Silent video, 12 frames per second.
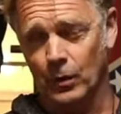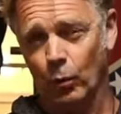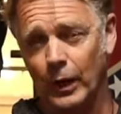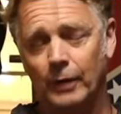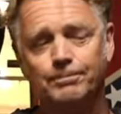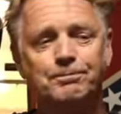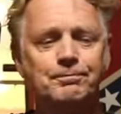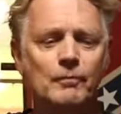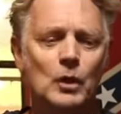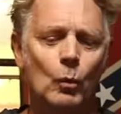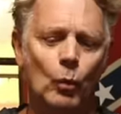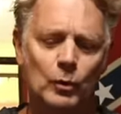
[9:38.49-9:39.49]
Well,
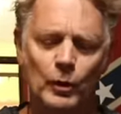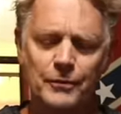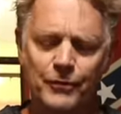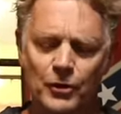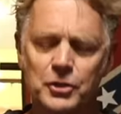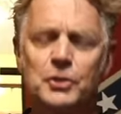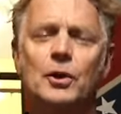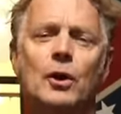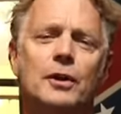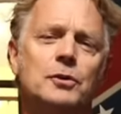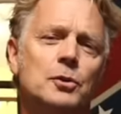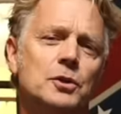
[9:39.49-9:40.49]
when we first
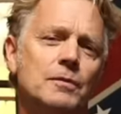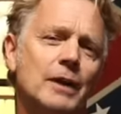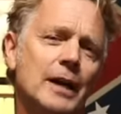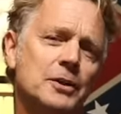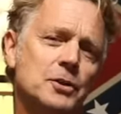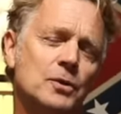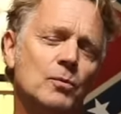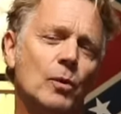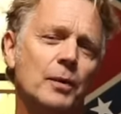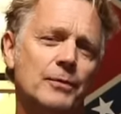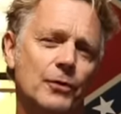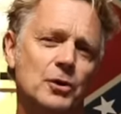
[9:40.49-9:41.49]
started Dukes of Hazzard, when
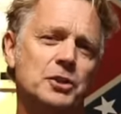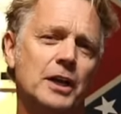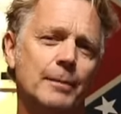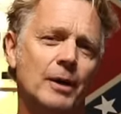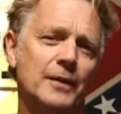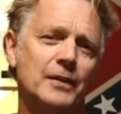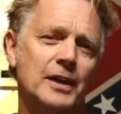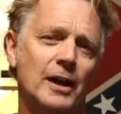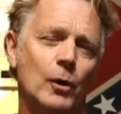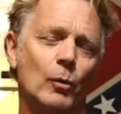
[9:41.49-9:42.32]
we first came on the air,